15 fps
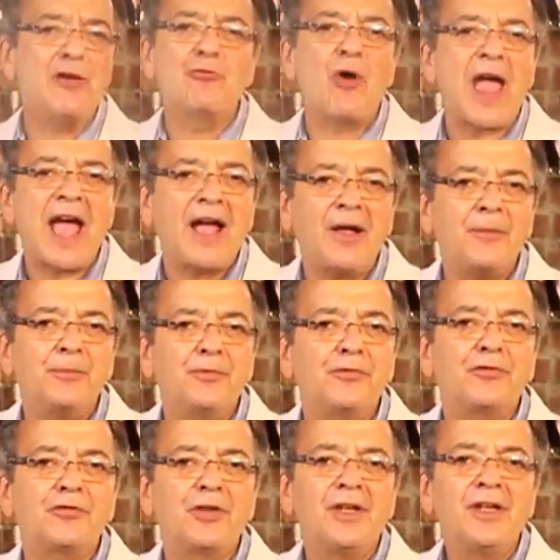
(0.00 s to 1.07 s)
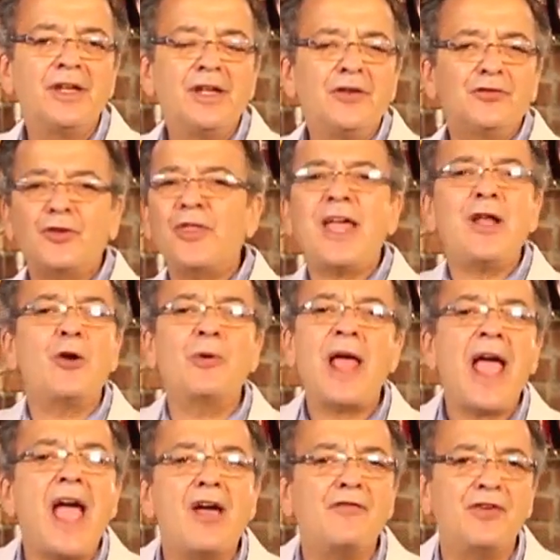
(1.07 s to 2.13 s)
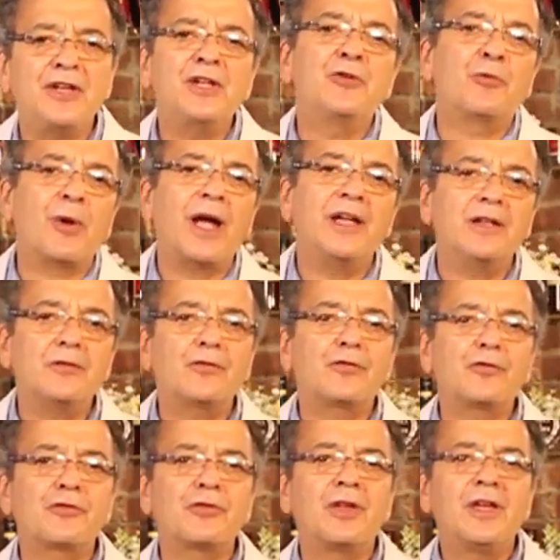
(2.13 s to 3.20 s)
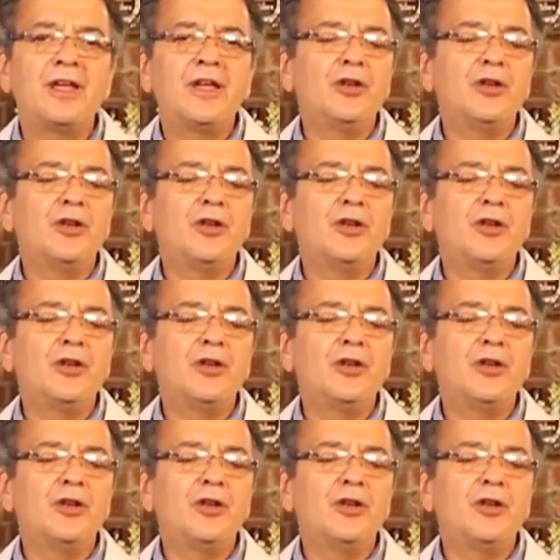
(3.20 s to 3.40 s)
Arabs. So they don't have any rights.